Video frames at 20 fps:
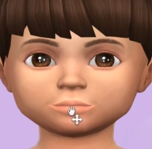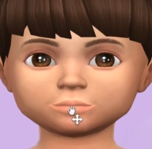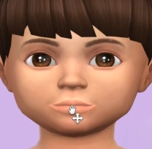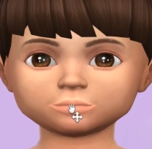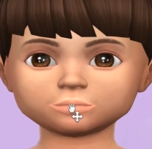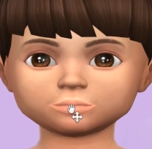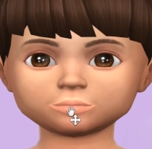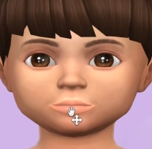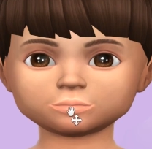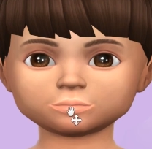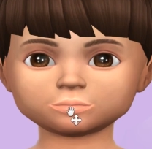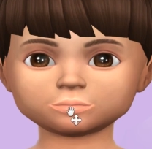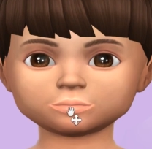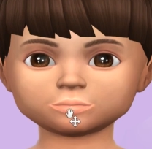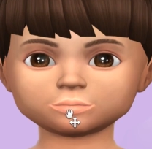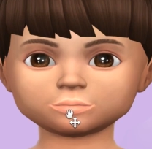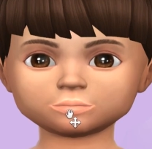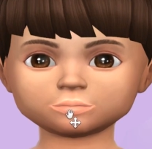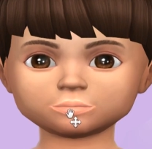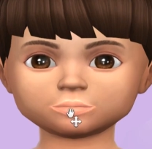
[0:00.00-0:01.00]

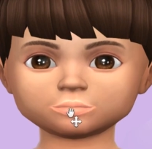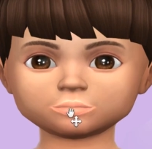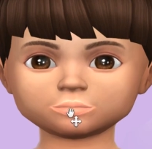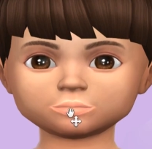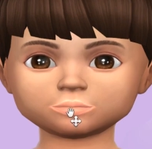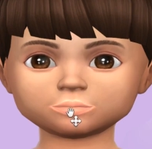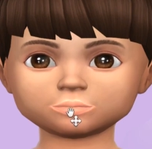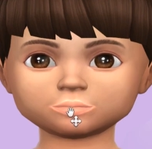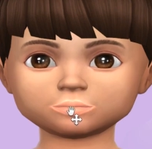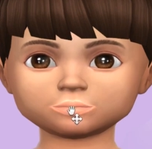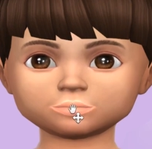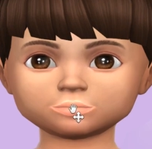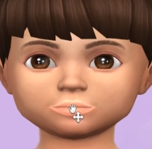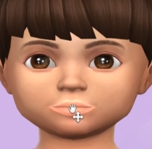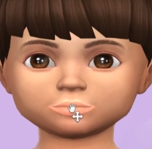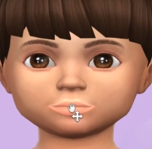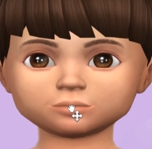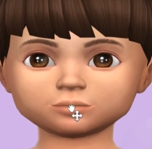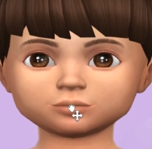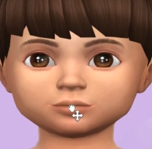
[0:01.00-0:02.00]

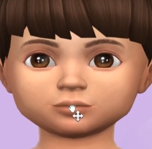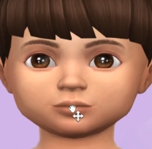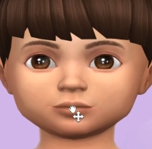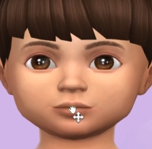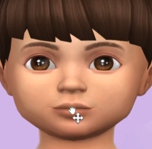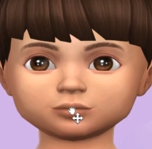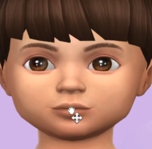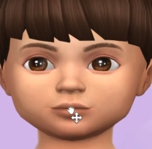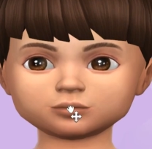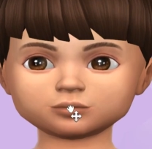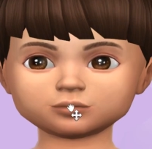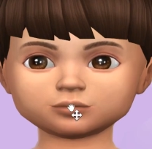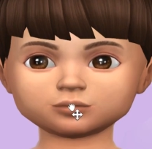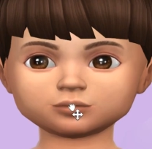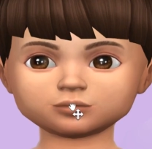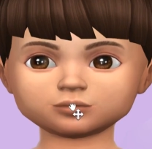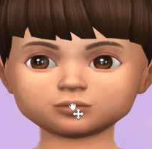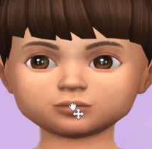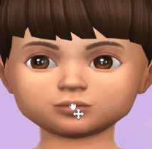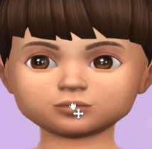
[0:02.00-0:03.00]

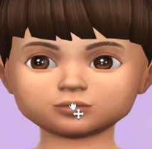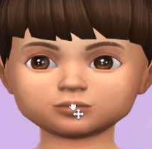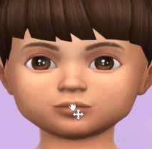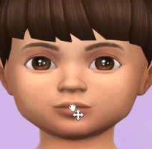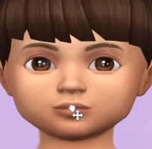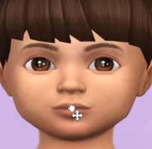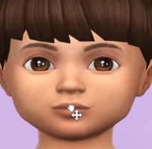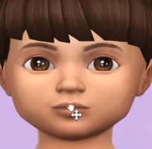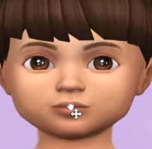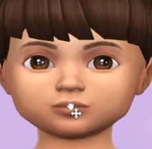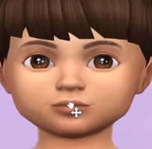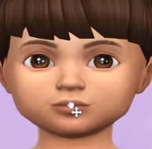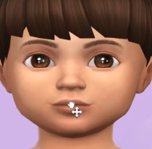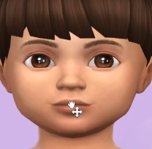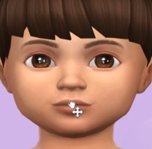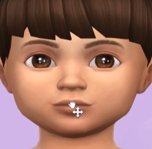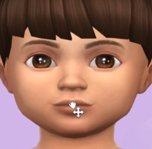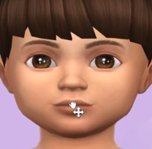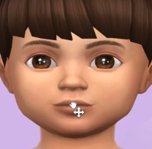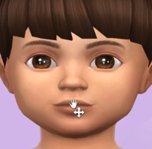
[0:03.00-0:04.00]

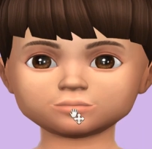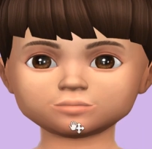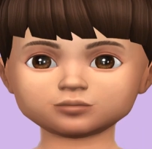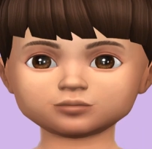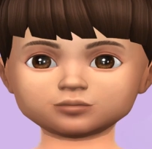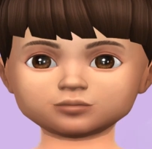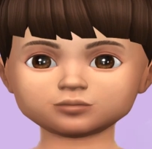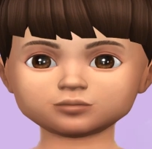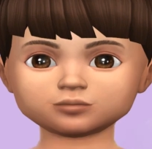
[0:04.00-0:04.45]
(silence)